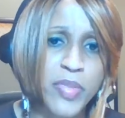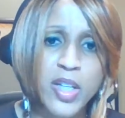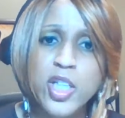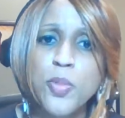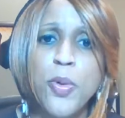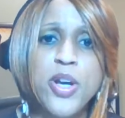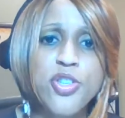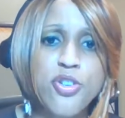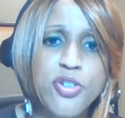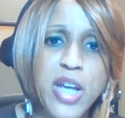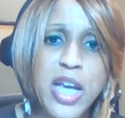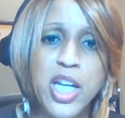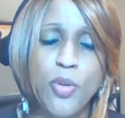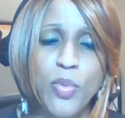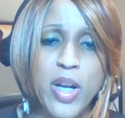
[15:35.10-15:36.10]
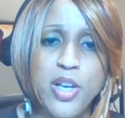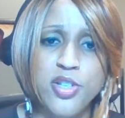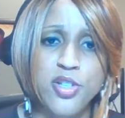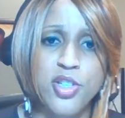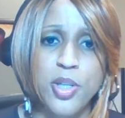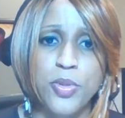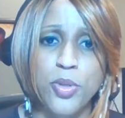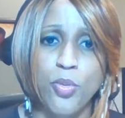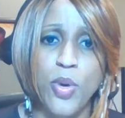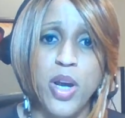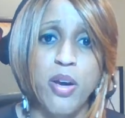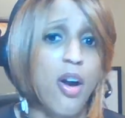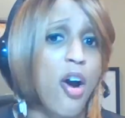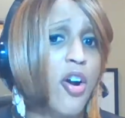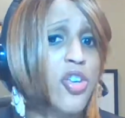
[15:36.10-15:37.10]
Spread your dating relationships
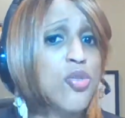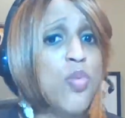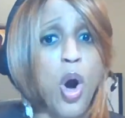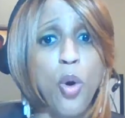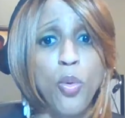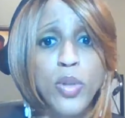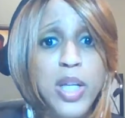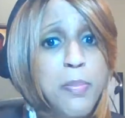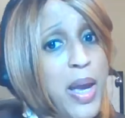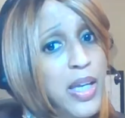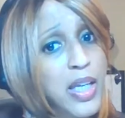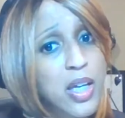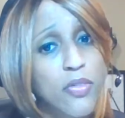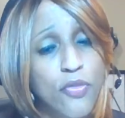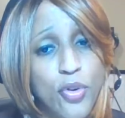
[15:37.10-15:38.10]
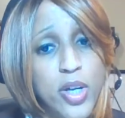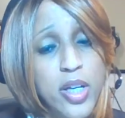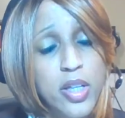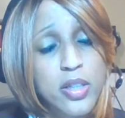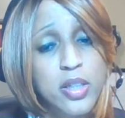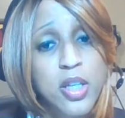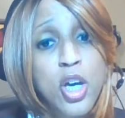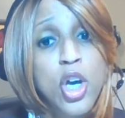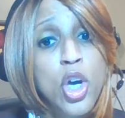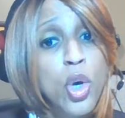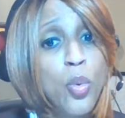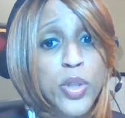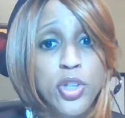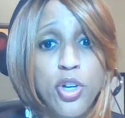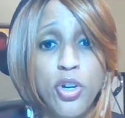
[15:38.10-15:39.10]
around. Are you only making friends
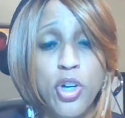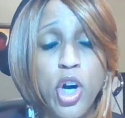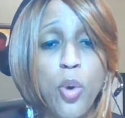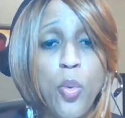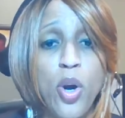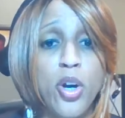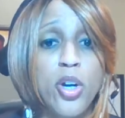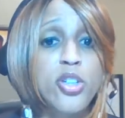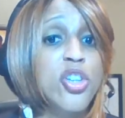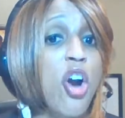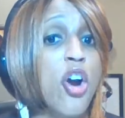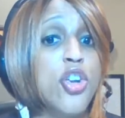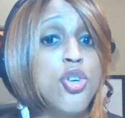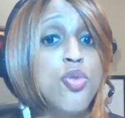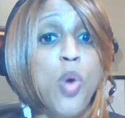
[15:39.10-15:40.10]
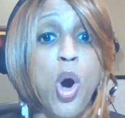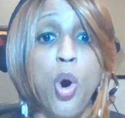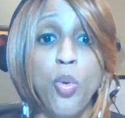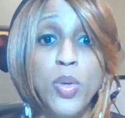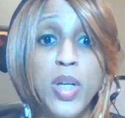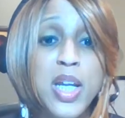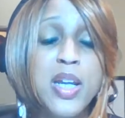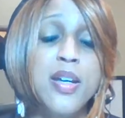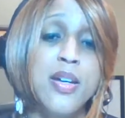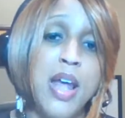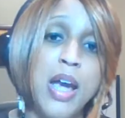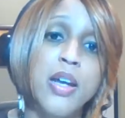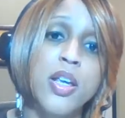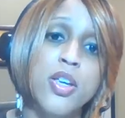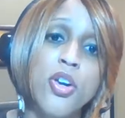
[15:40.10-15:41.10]
with your coworkers? Are you only
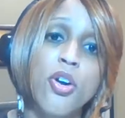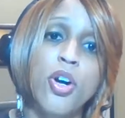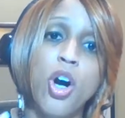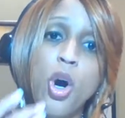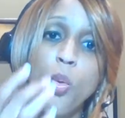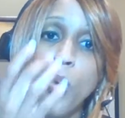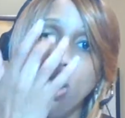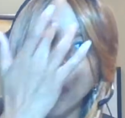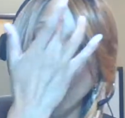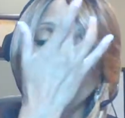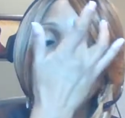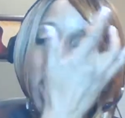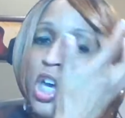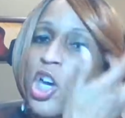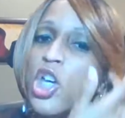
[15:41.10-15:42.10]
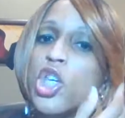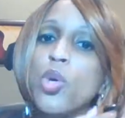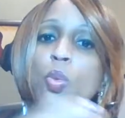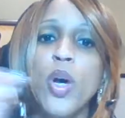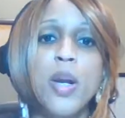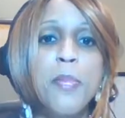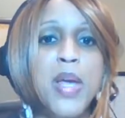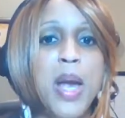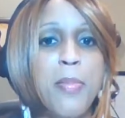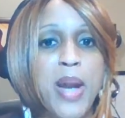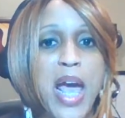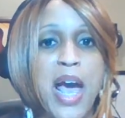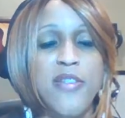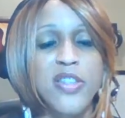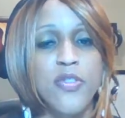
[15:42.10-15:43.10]
dating your coworkers? You want to be able to
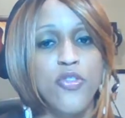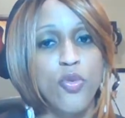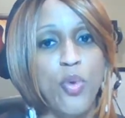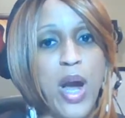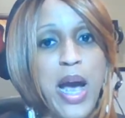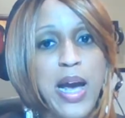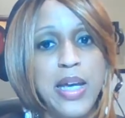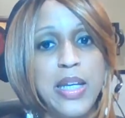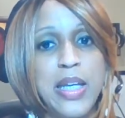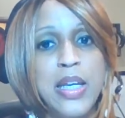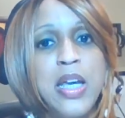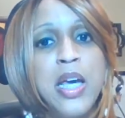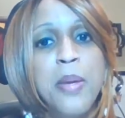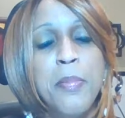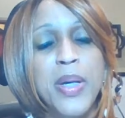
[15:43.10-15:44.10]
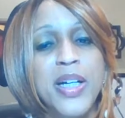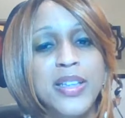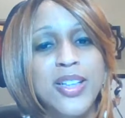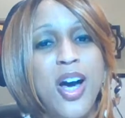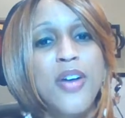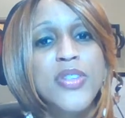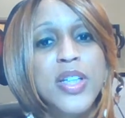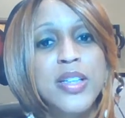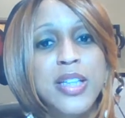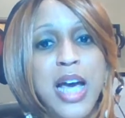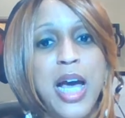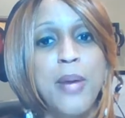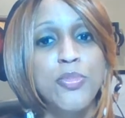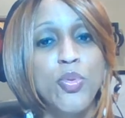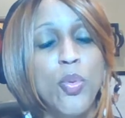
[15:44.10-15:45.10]
have some variety because
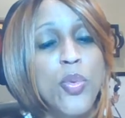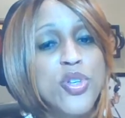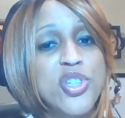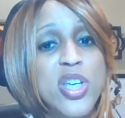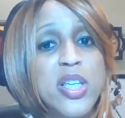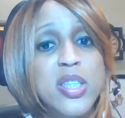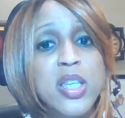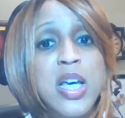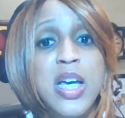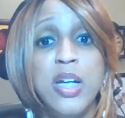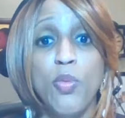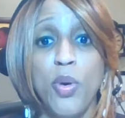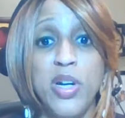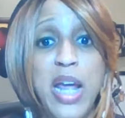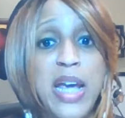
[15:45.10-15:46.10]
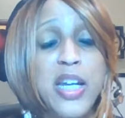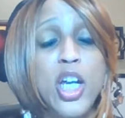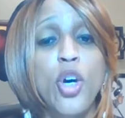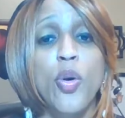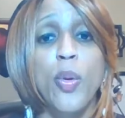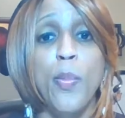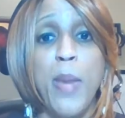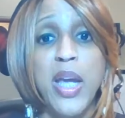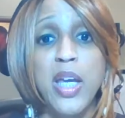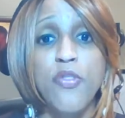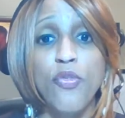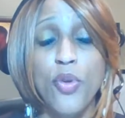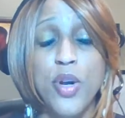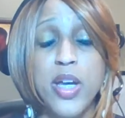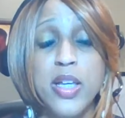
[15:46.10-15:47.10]
oftentimes when we're dating or we're making
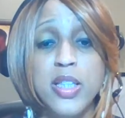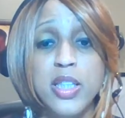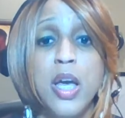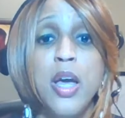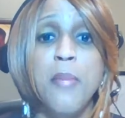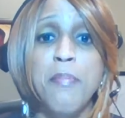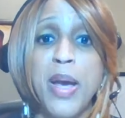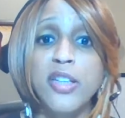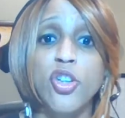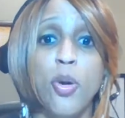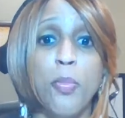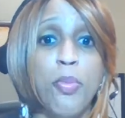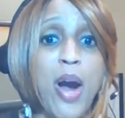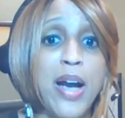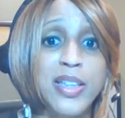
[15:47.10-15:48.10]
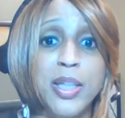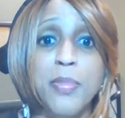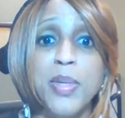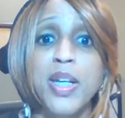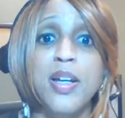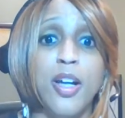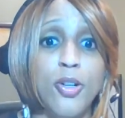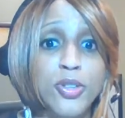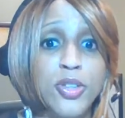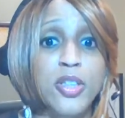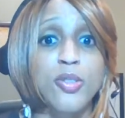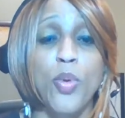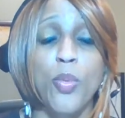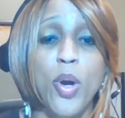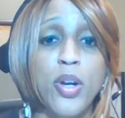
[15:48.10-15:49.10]
friends based on proximity, closeness,
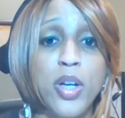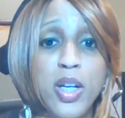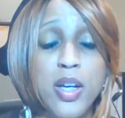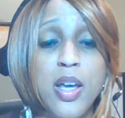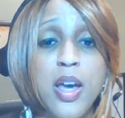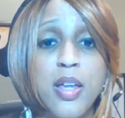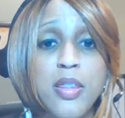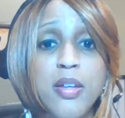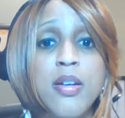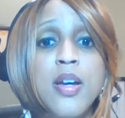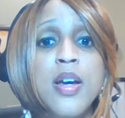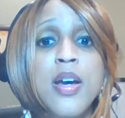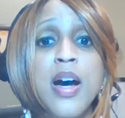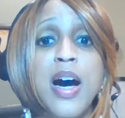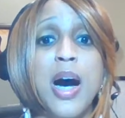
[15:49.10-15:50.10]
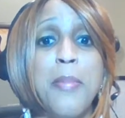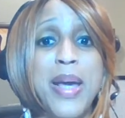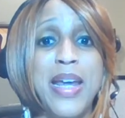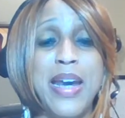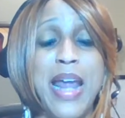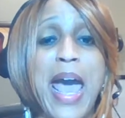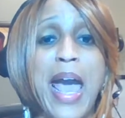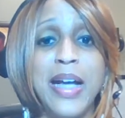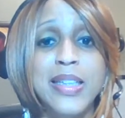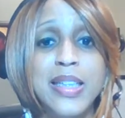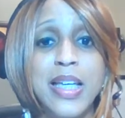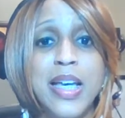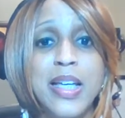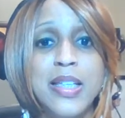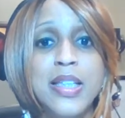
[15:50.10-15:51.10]
we're working together, and
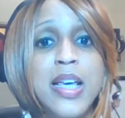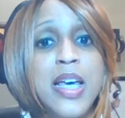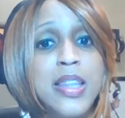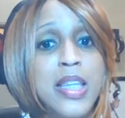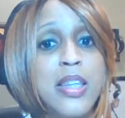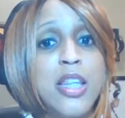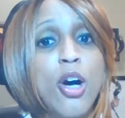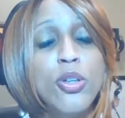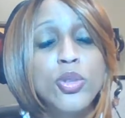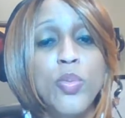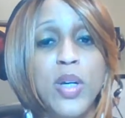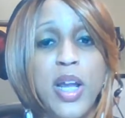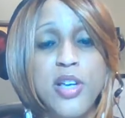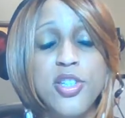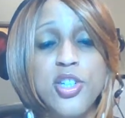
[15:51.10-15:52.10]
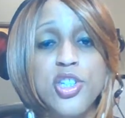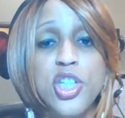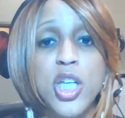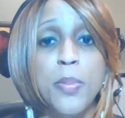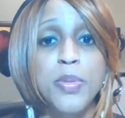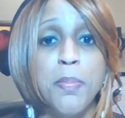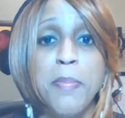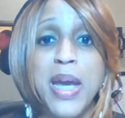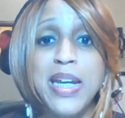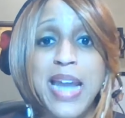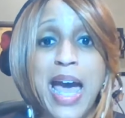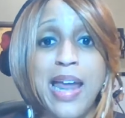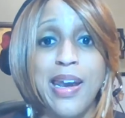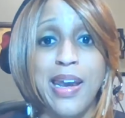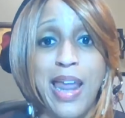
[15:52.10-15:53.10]
access, then those relationships may
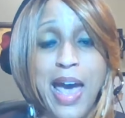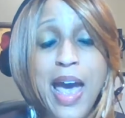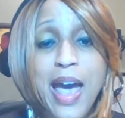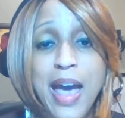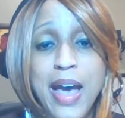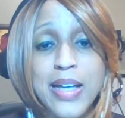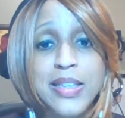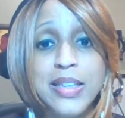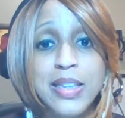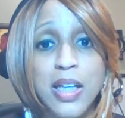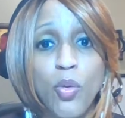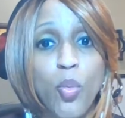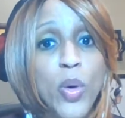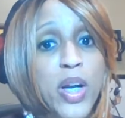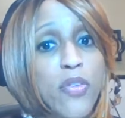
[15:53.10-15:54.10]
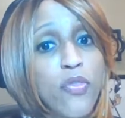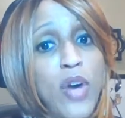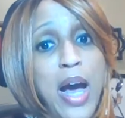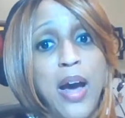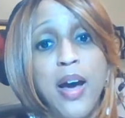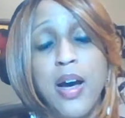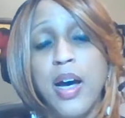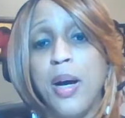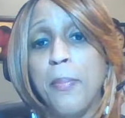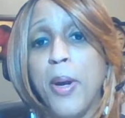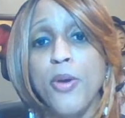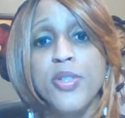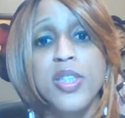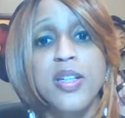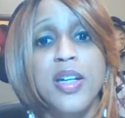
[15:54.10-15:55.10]
not last. What if a
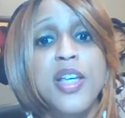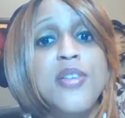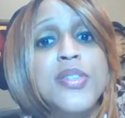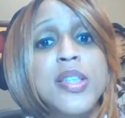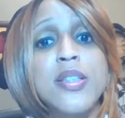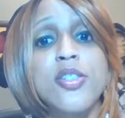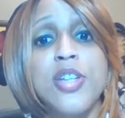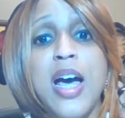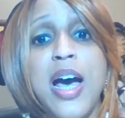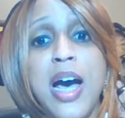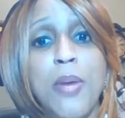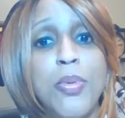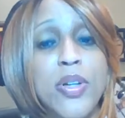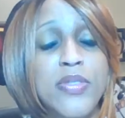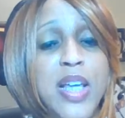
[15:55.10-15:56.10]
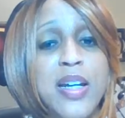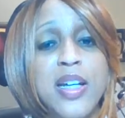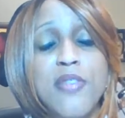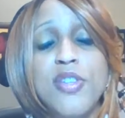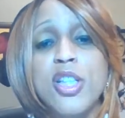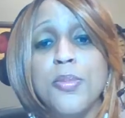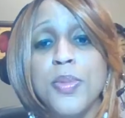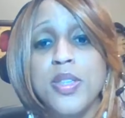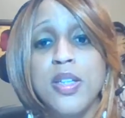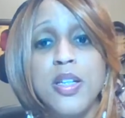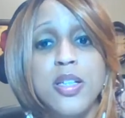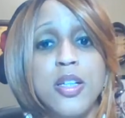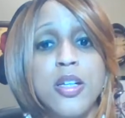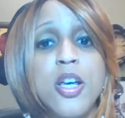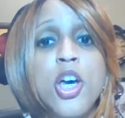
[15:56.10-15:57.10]
person leaves this job? What if they leave this
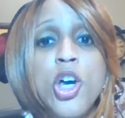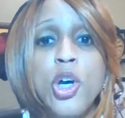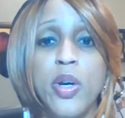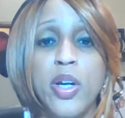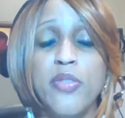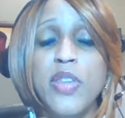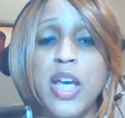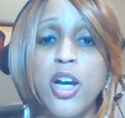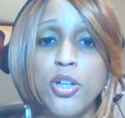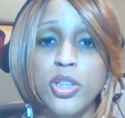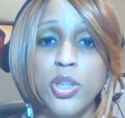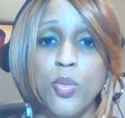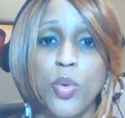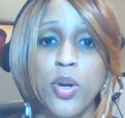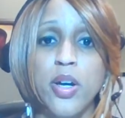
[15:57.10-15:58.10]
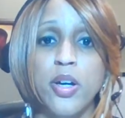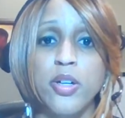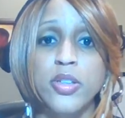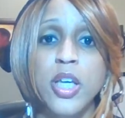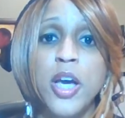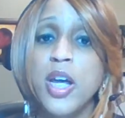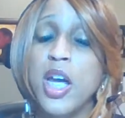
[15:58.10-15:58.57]
position? What if they go somewhere else?